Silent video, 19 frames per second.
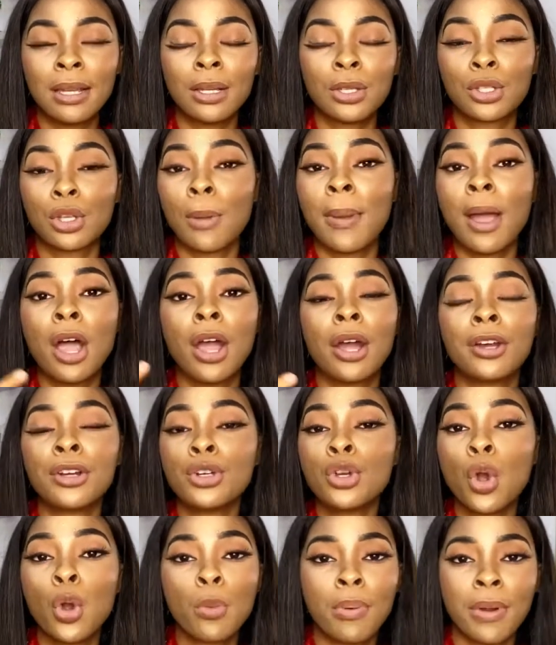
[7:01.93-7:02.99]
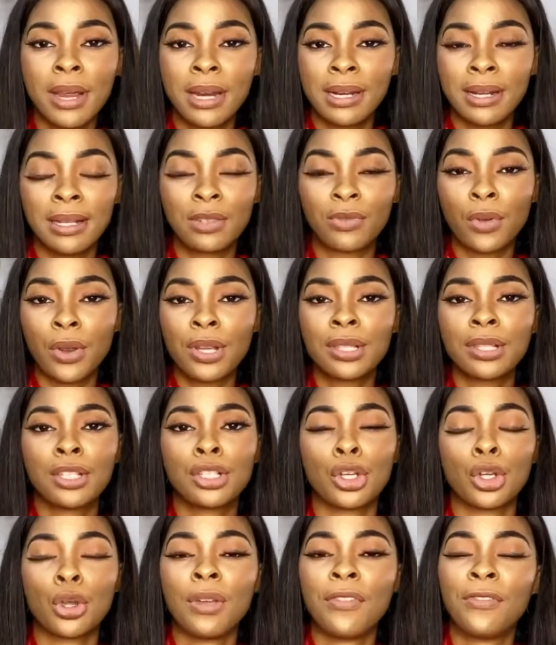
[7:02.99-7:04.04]
are no-brainers. For instance,
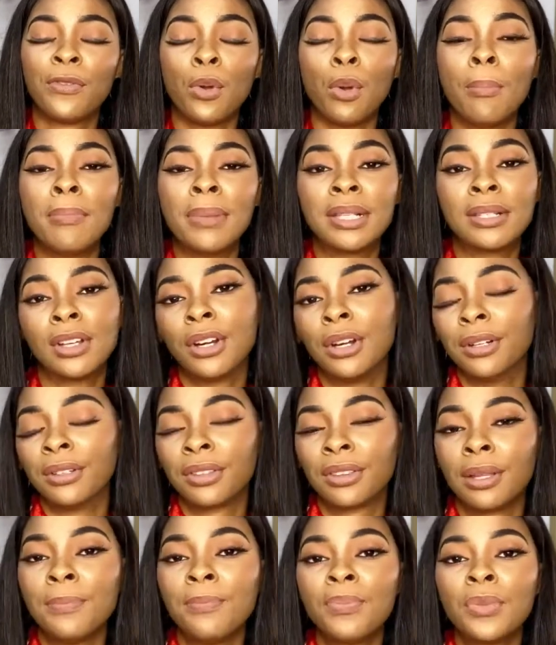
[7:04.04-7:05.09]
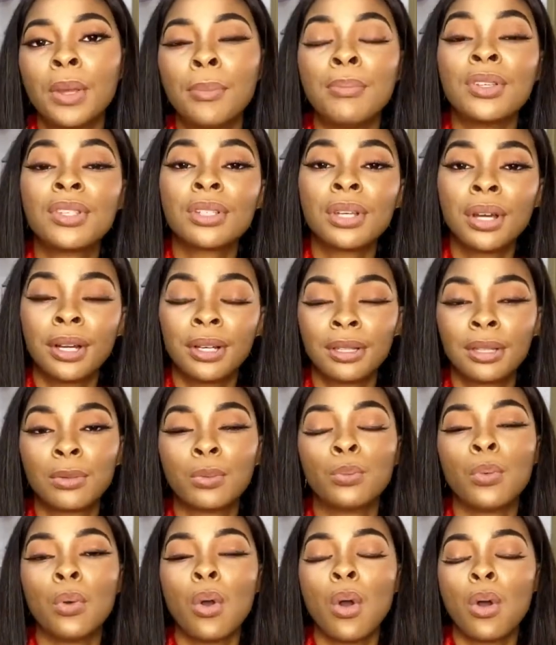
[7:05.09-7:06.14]
you're going for Miss Earth. Miss Earth
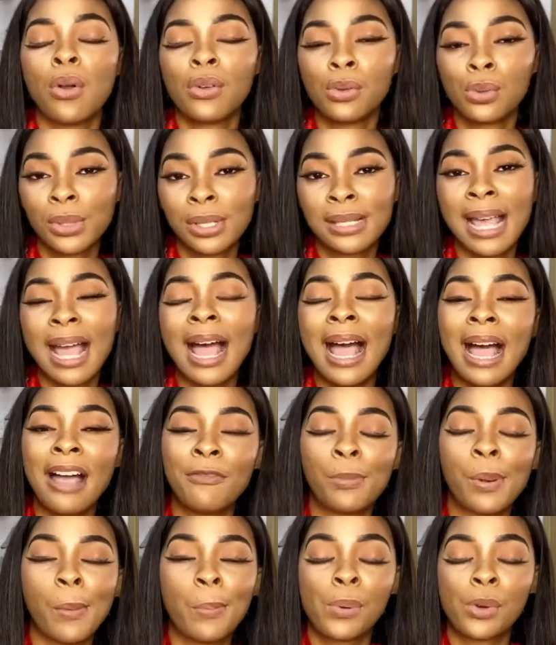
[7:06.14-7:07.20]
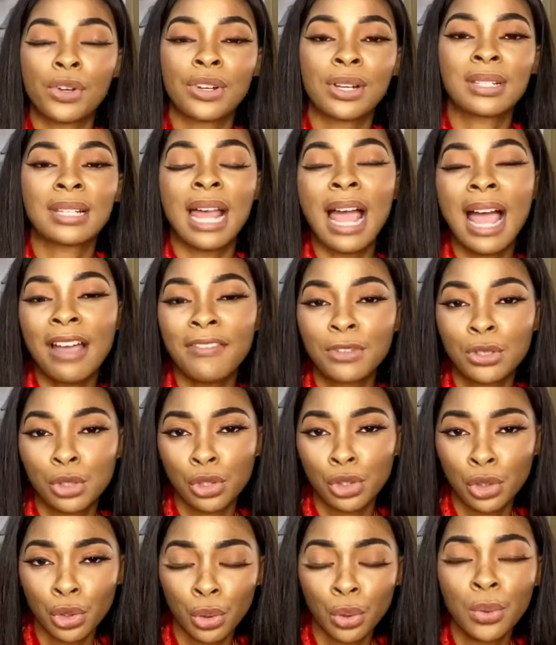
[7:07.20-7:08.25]
always have projects that have to
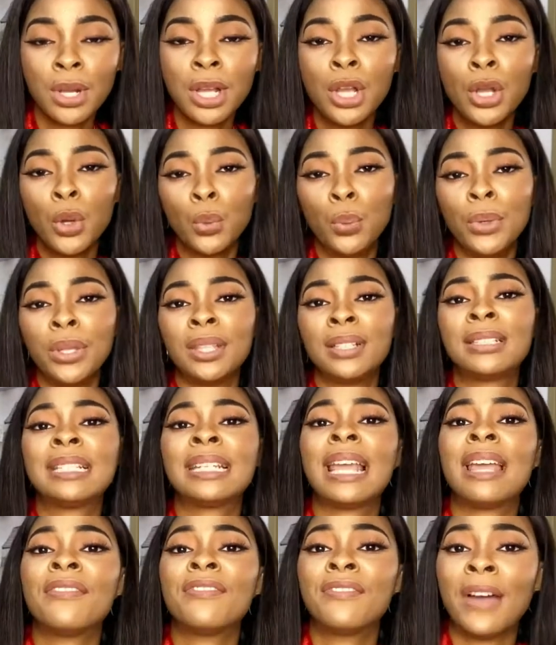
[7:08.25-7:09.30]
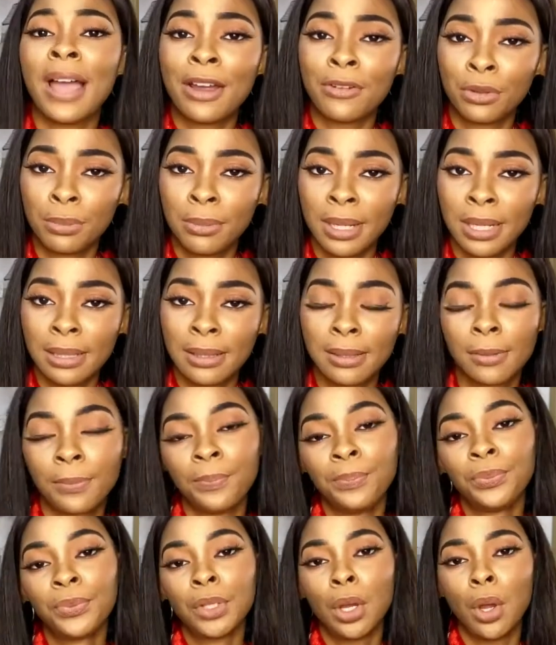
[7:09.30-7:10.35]
do with the environment.
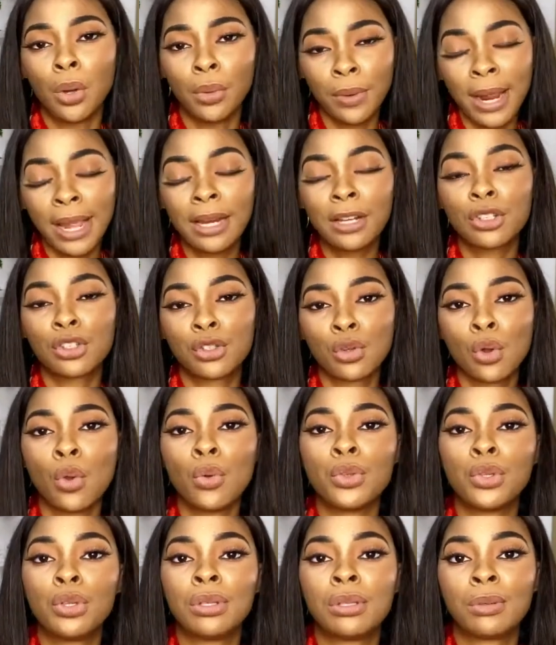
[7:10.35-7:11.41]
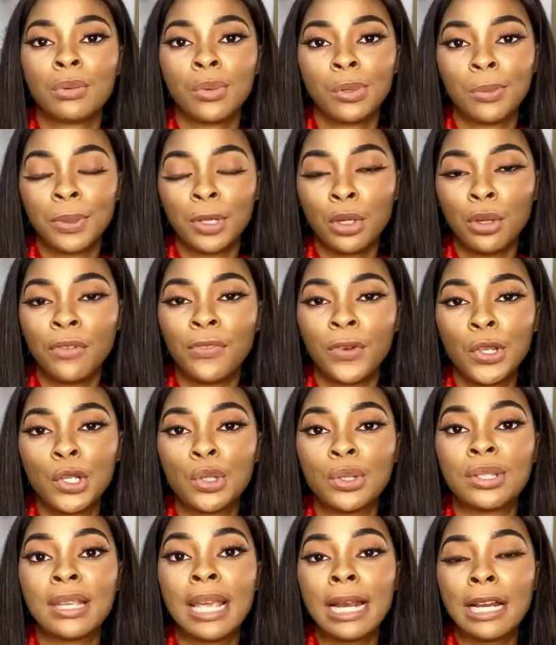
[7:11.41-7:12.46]
All right, so it'd be good for you to
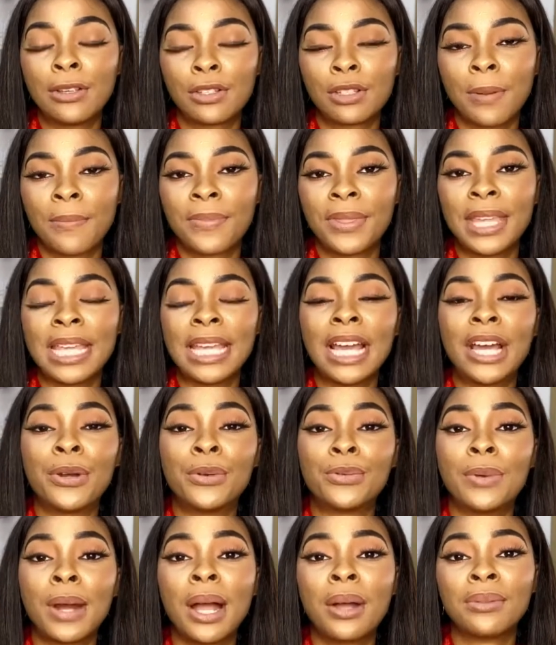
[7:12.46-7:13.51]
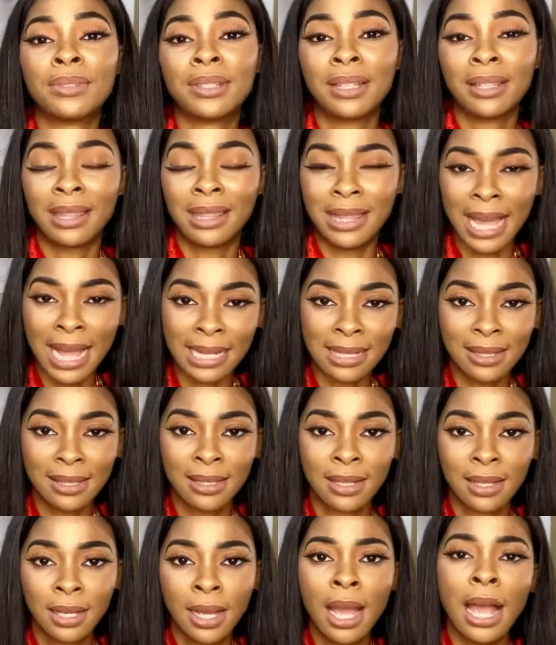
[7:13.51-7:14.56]
tailor something around that
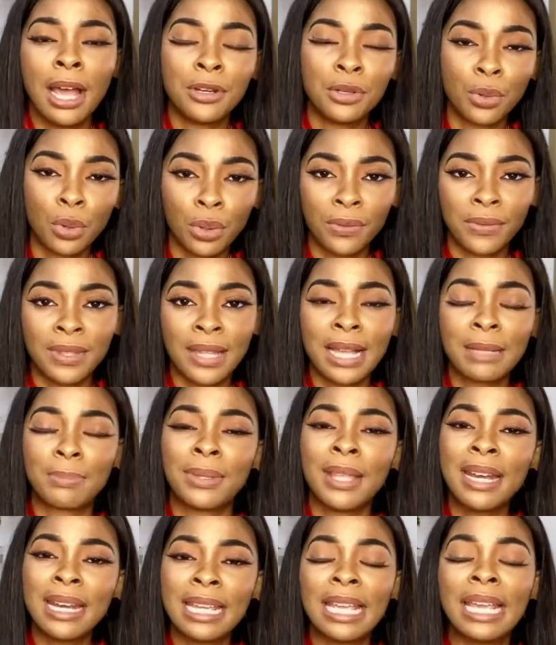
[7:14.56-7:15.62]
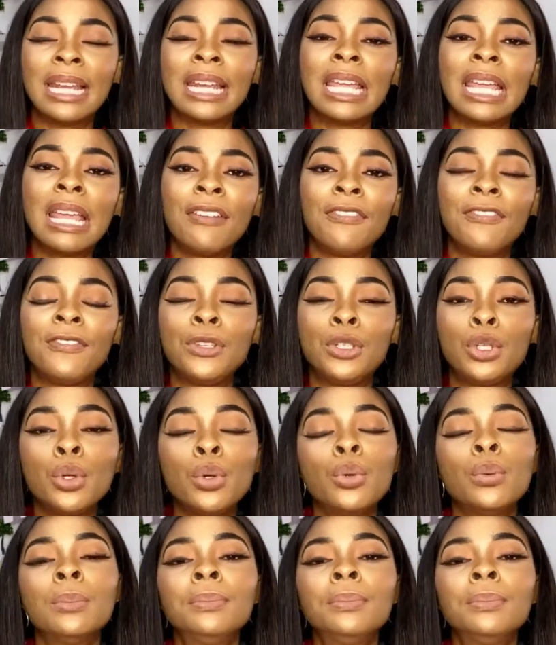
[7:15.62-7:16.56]
and all of that. Then again, if you